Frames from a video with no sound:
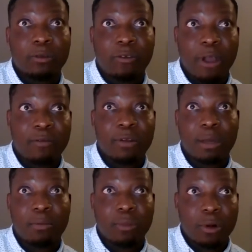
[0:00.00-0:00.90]
travel
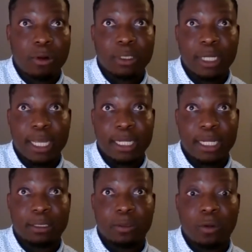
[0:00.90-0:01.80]
abroad
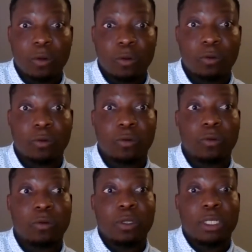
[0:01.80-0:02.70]
and go
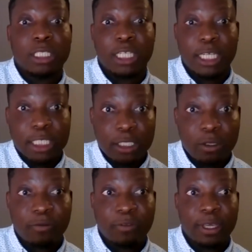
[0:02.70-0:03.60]
through changing
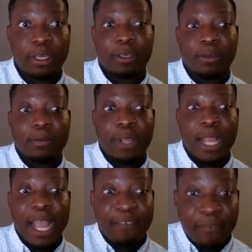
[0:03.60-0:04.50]
of the
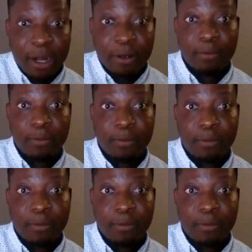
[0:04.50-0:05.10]
environment,